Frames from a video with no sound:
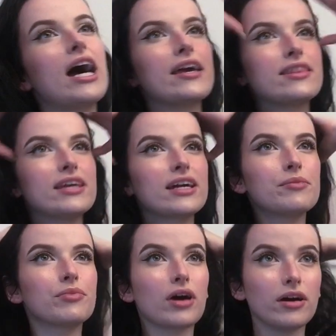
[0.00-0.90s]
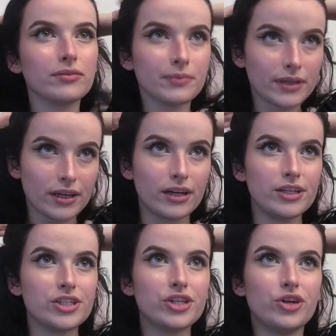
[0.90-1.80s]
I think I'm probably gonna
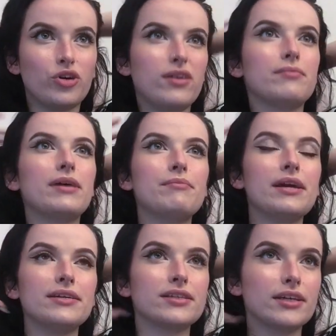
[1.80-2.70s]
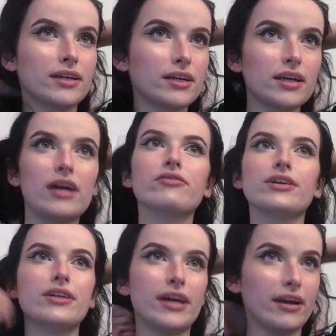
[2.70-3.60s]
do my basic
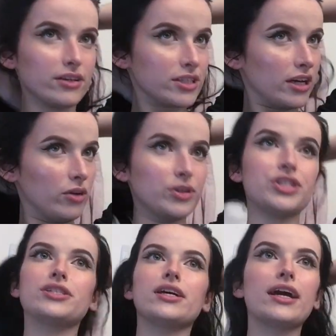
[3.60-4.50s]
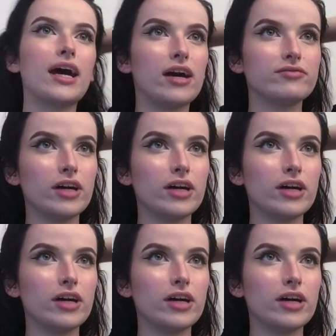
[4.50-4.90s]
everyday hairstyle, which is like half